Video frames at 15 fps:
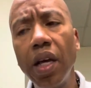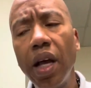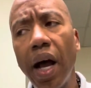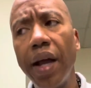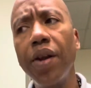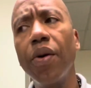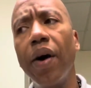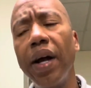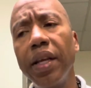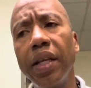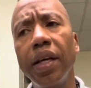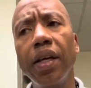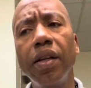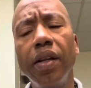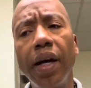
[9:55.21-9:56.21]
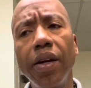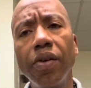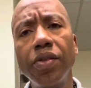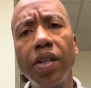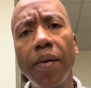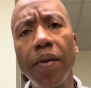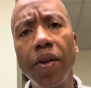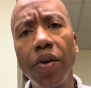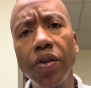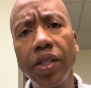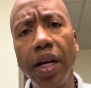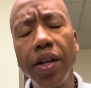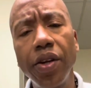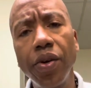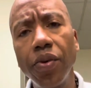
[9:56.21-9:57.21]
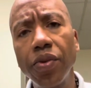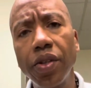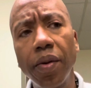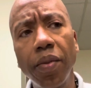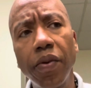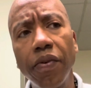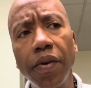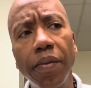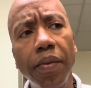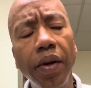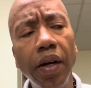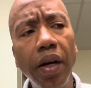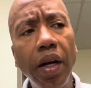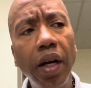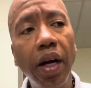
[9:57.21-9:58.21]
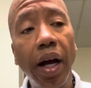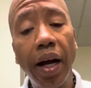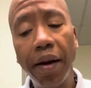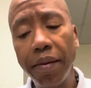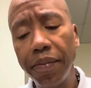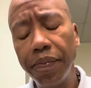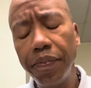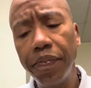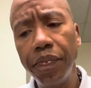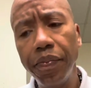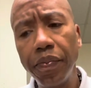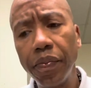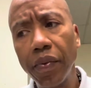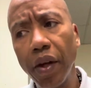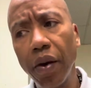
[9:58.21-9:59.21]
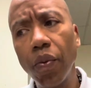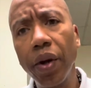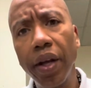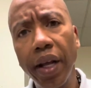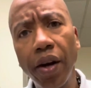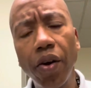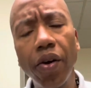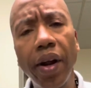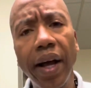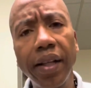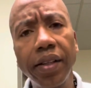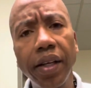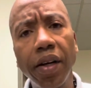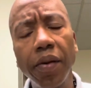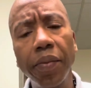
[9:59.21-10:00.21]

I know I did. I know some of those I knew, some of them we had heard out there.